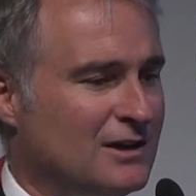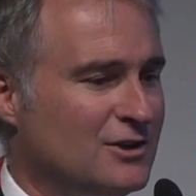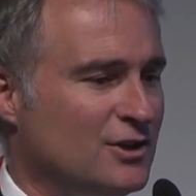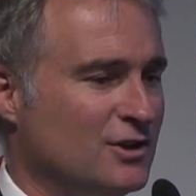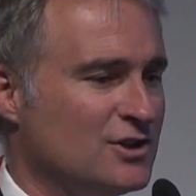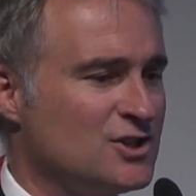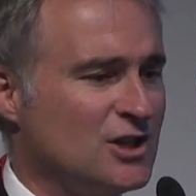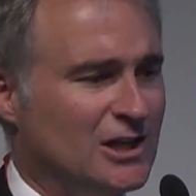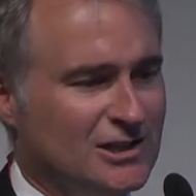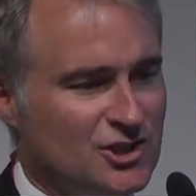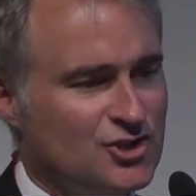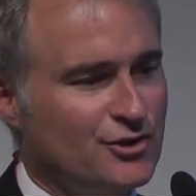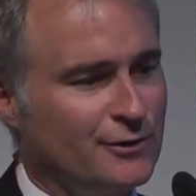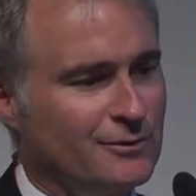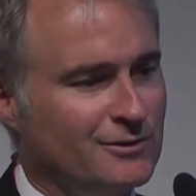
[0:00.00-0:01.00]
nurse.
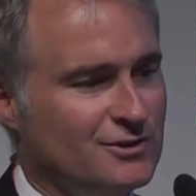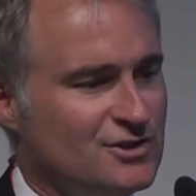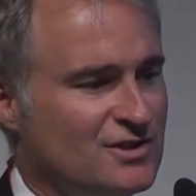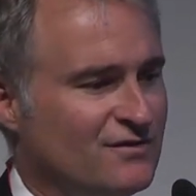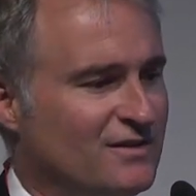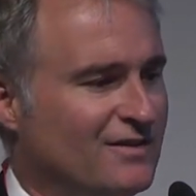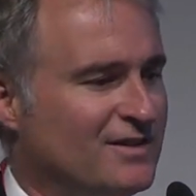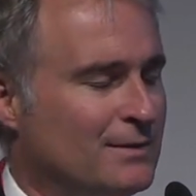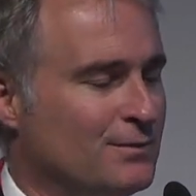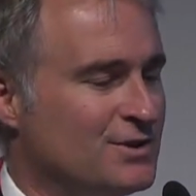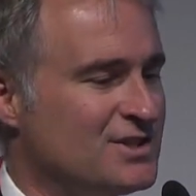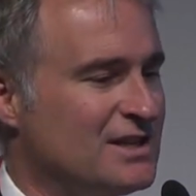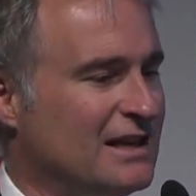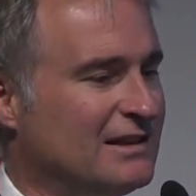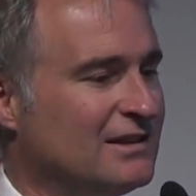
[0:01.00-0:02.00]
Initially, we'll use their
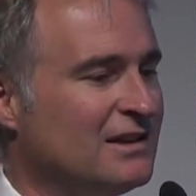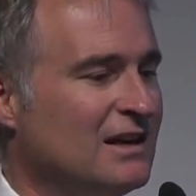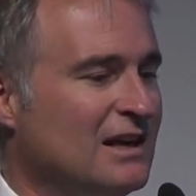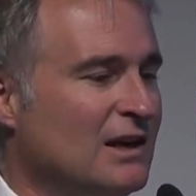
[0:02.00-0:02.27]
50%.